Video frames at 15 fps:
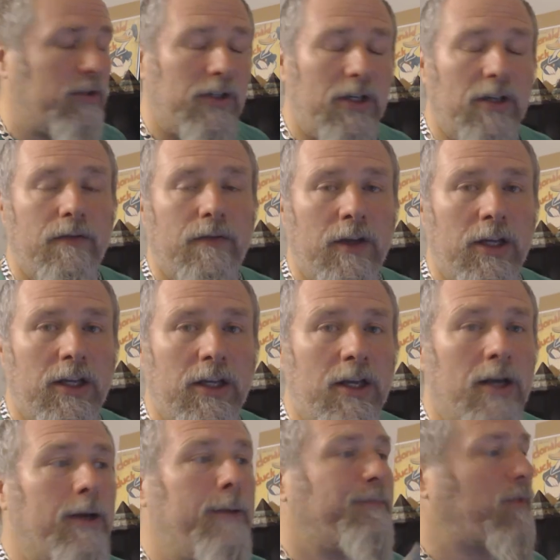the T V
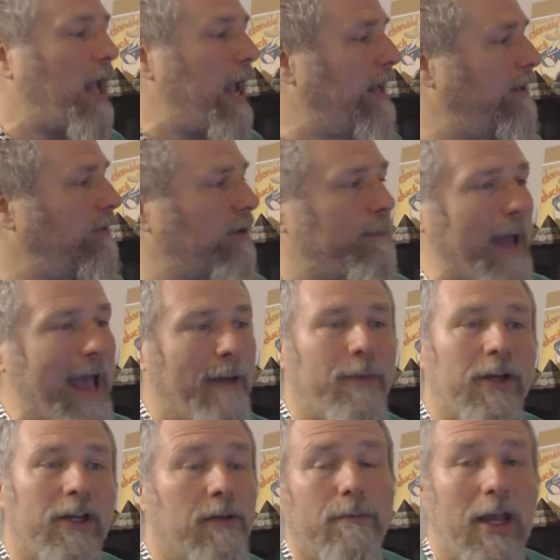ends up
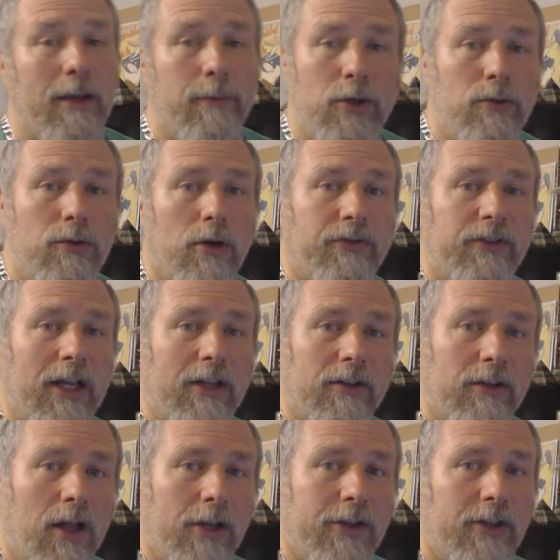happening, and maybe, who knows, down the
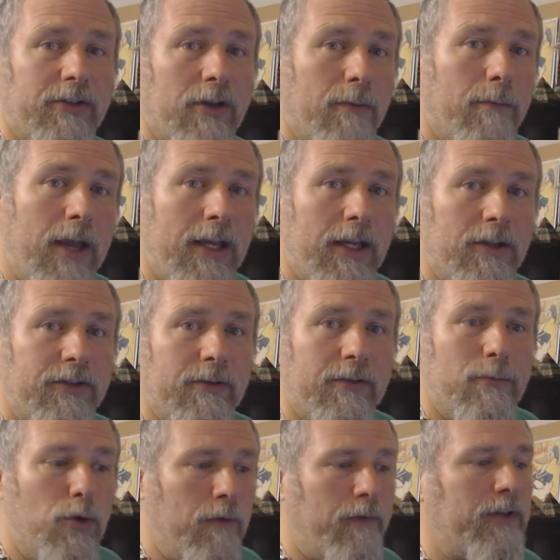line they start making
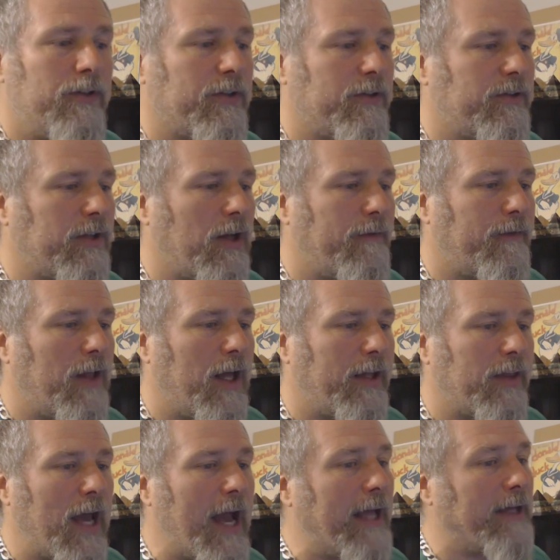some movies and stuff
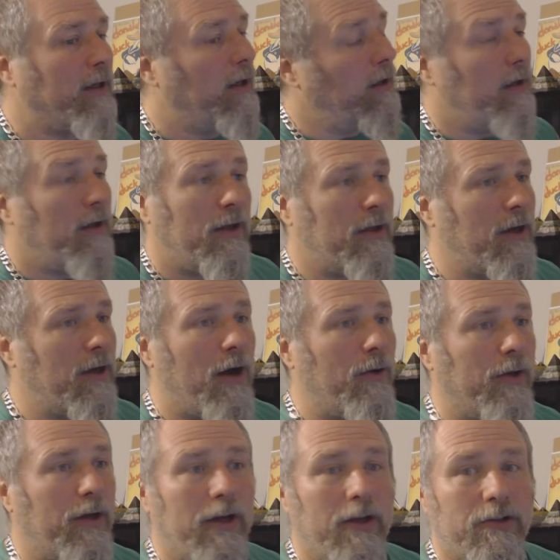like that. You
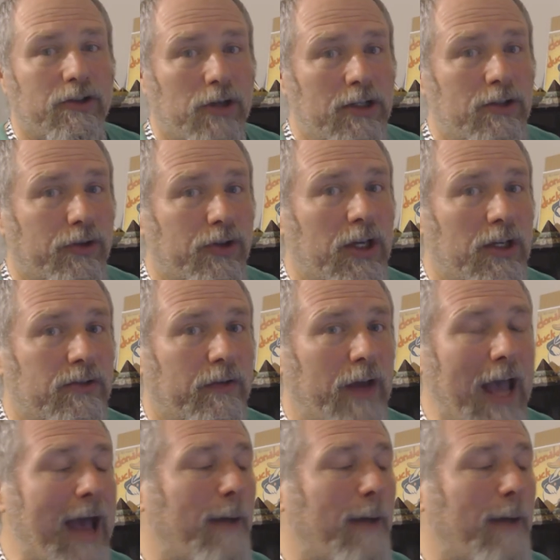know, stranger things have